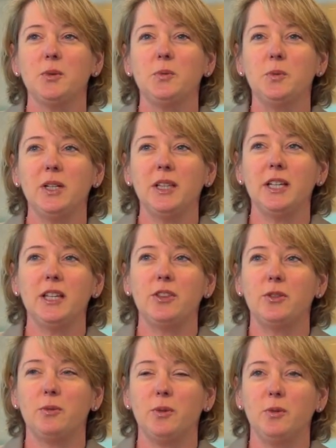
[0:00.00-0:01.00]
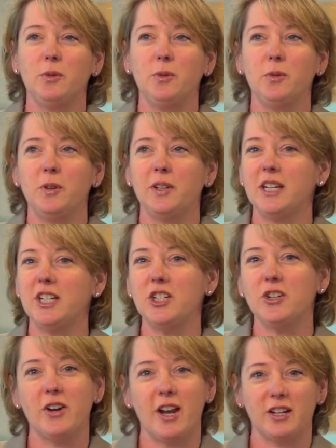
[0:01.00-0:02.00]
really through an
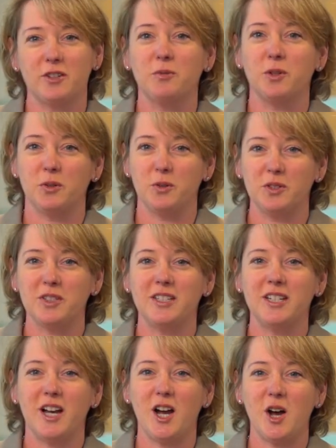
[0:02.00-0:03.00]
indirect route.